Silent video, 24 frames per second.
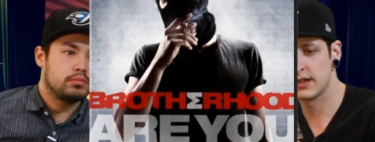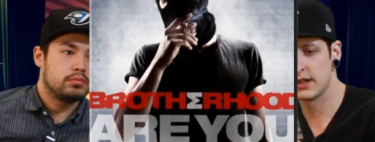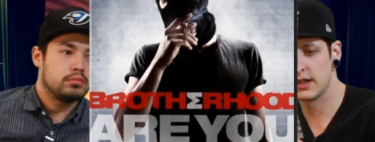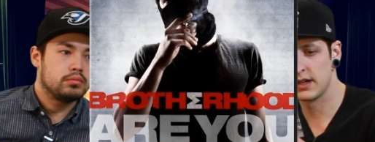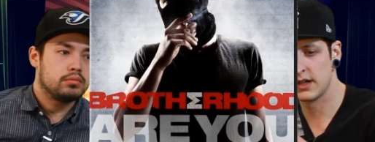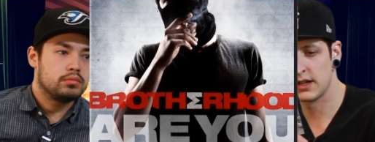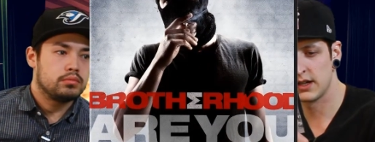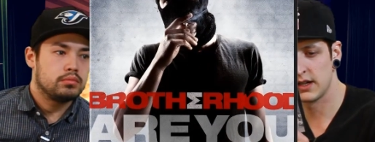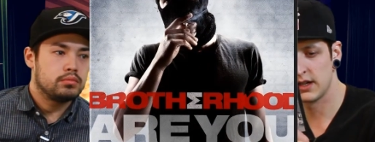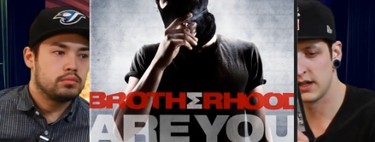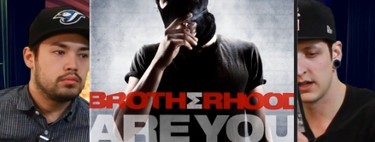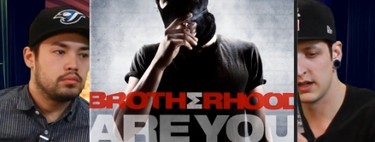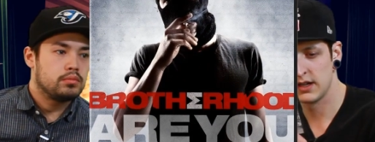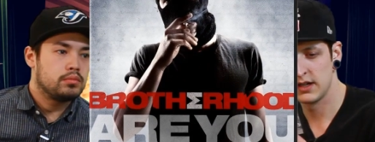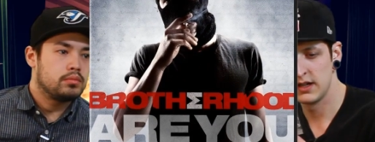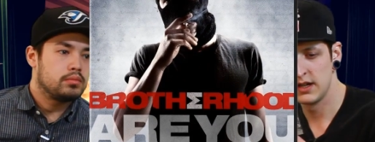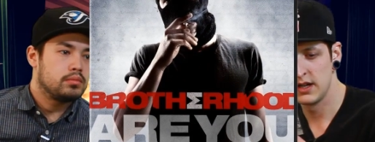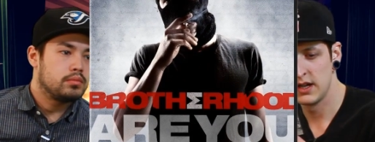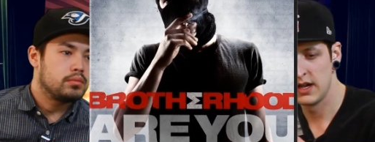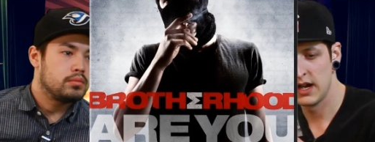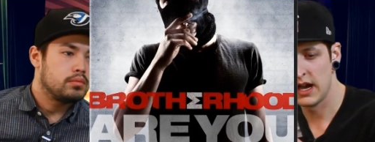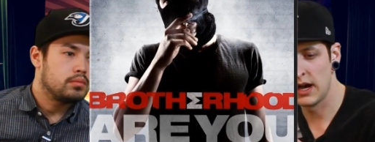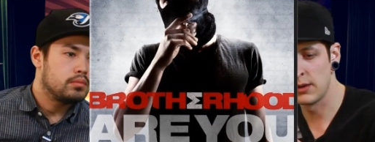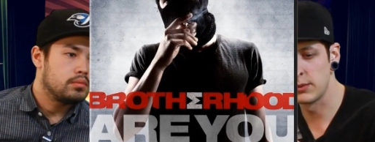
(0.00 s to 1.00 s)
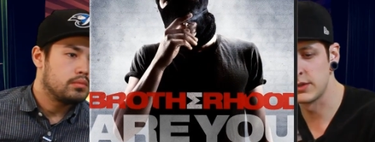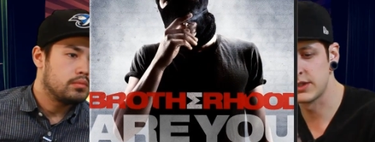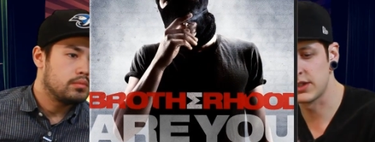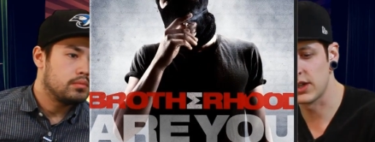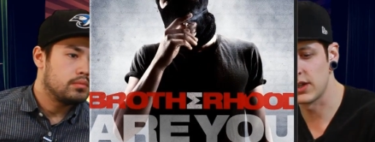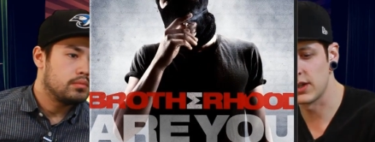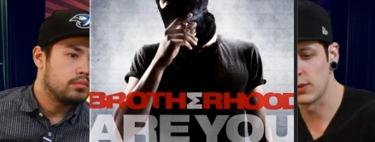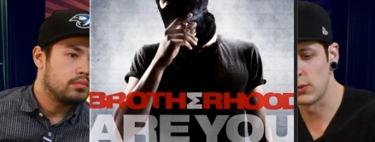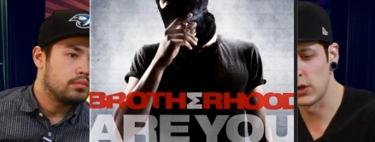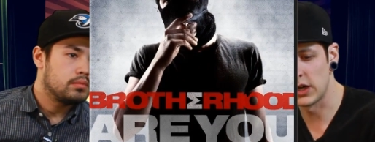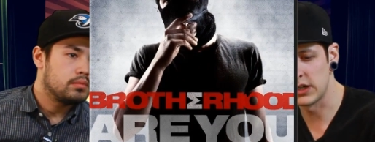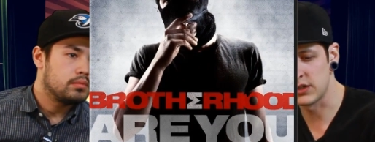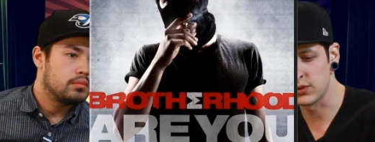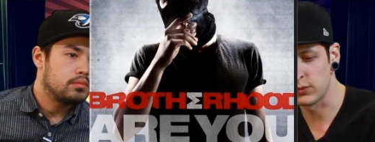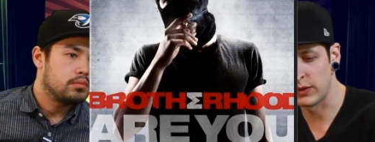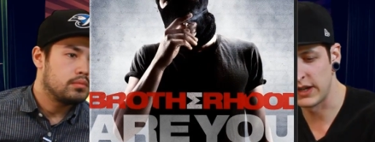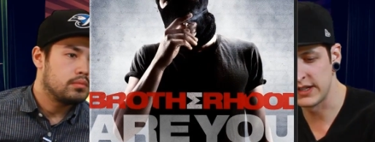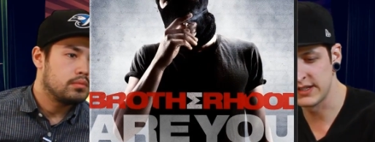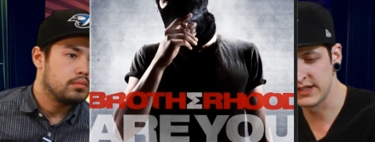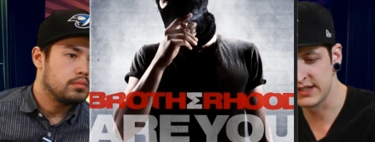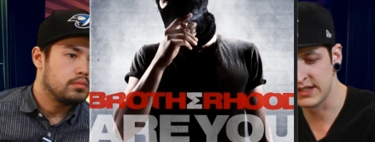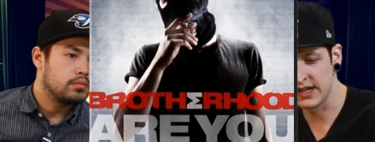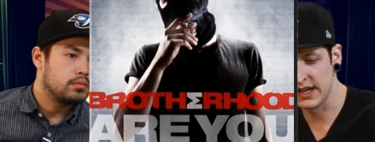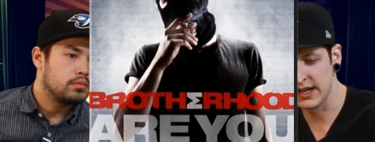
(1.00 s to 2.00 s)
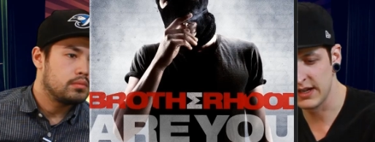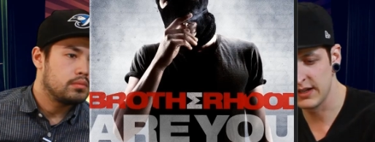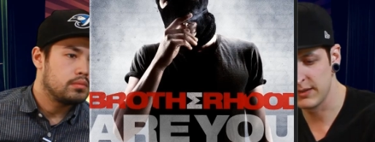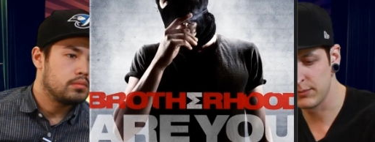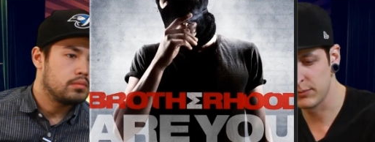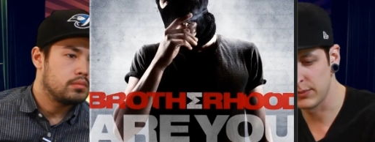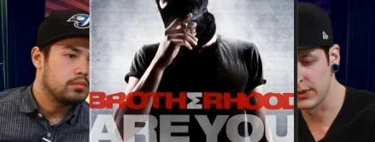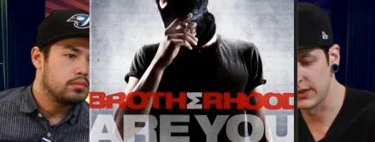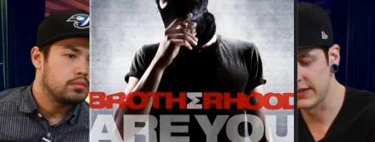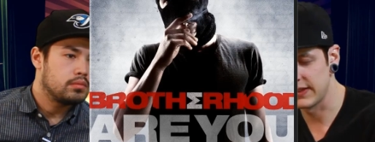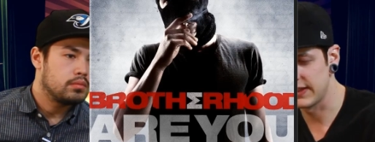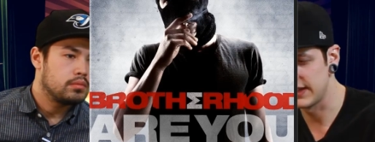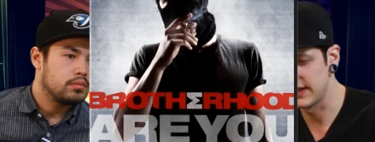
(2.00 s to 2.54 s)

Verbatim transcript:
Speaker 1: uh, I was gonna watch Red State, but